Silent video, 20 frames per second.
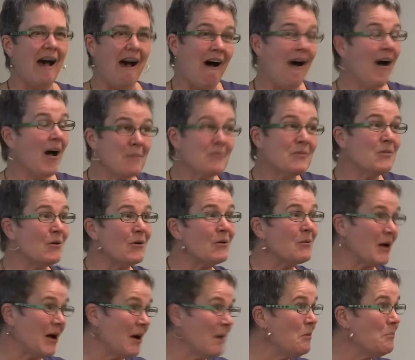
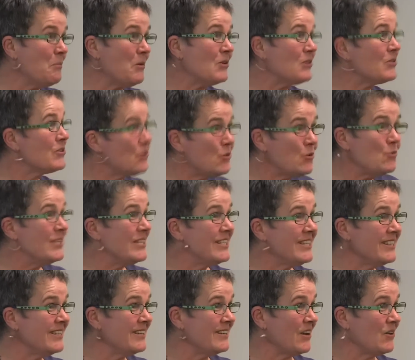I'm a person who
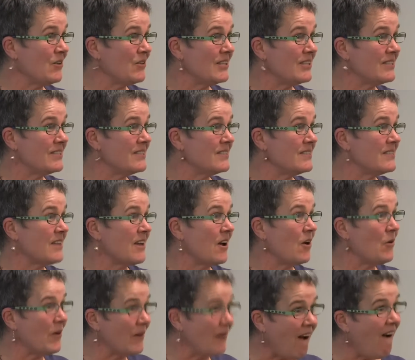didn't know this is
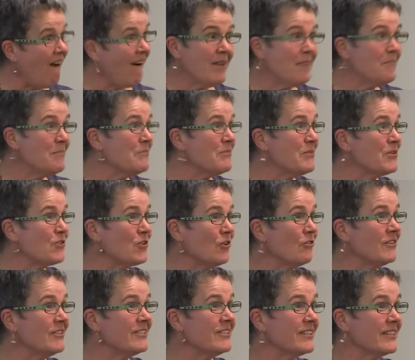so, and I'm the
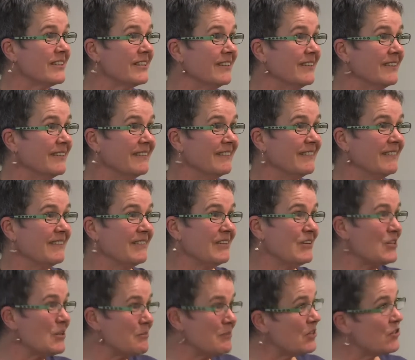majority,
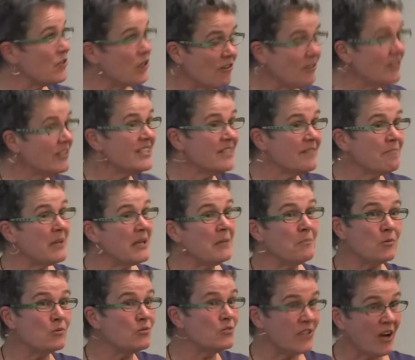because the majority of
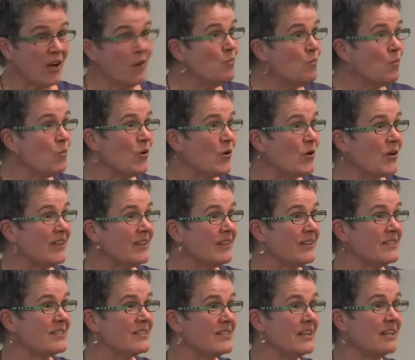people don't work in
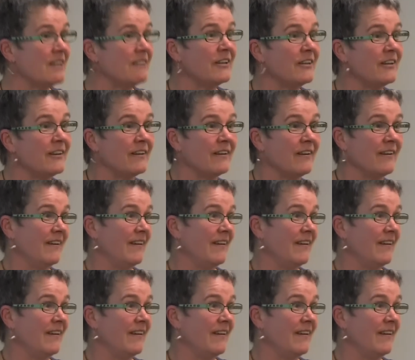this area.